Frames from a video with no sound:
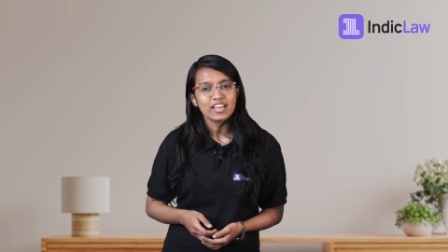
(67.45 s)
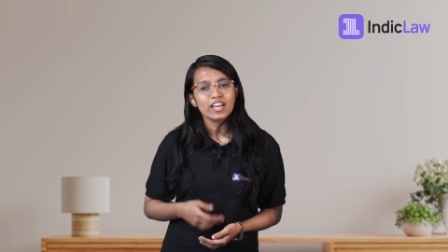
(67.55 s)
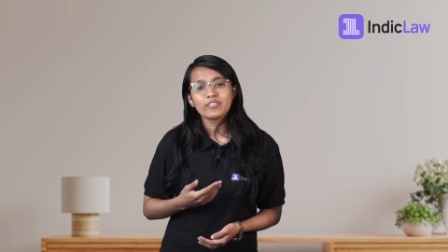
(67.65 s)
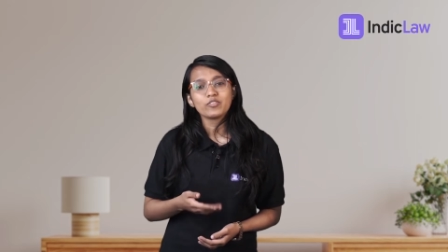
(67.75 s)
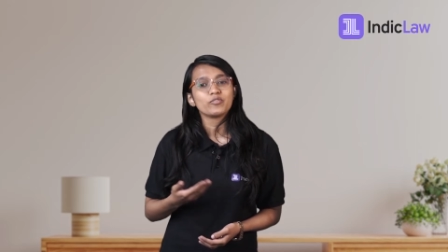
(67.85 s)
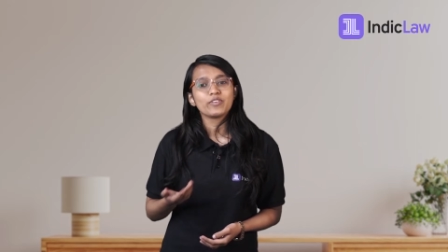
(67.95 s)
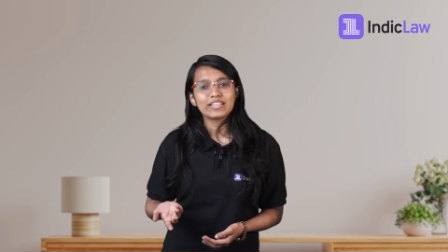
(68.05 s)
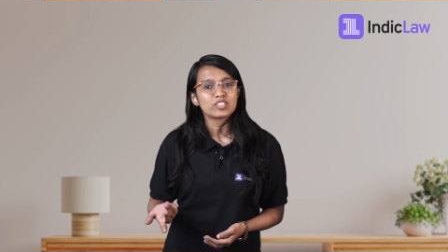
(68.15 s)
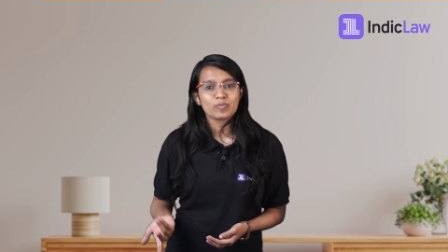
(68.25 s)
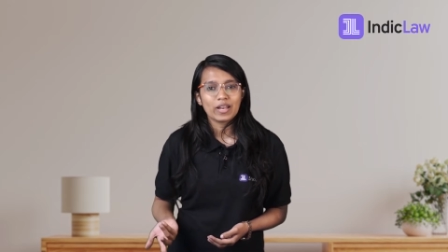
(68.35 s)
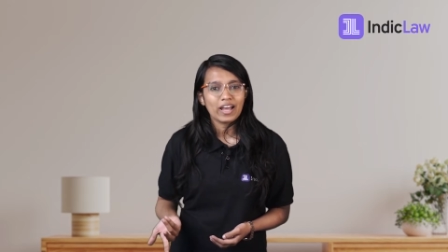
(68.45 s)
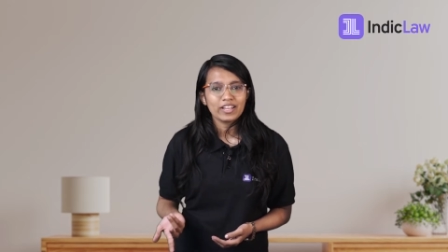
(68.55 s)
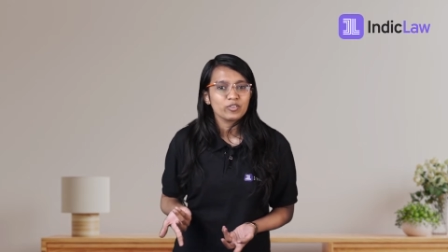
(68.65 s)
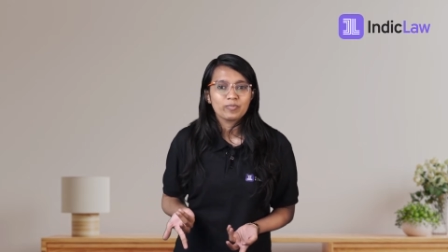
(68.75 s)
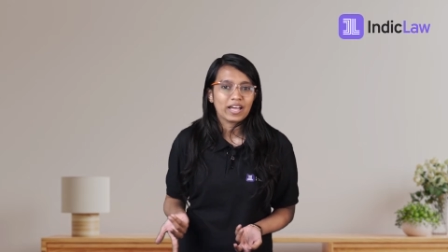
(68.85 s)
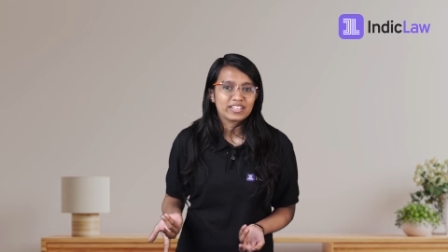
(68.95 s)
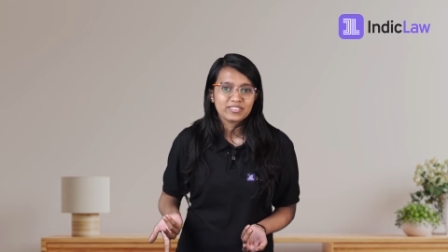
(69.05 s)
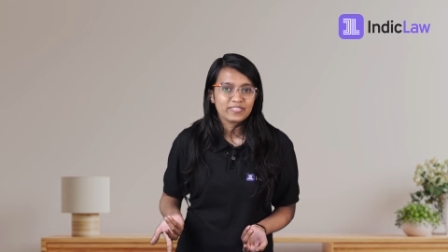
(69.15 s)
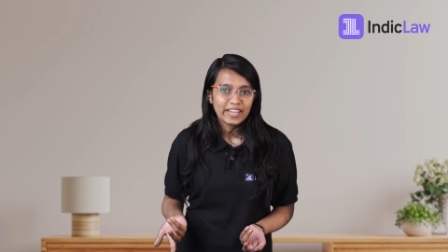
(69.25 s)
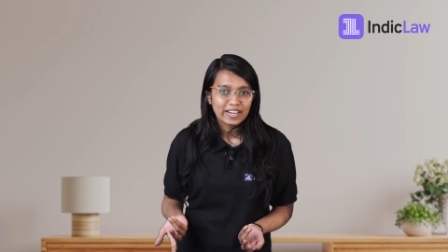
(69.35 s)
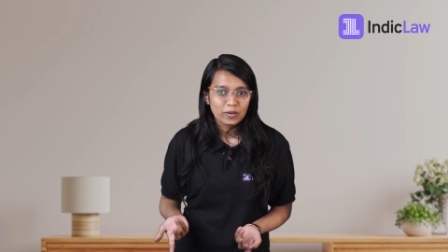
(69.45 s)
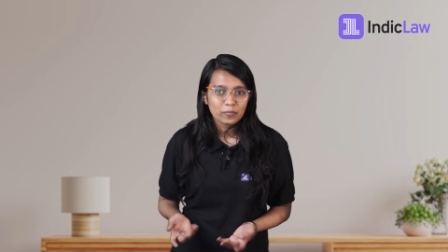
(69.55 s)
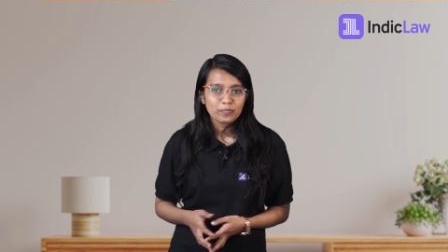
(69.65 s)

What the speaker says: if you fail to plan, you plan to fail.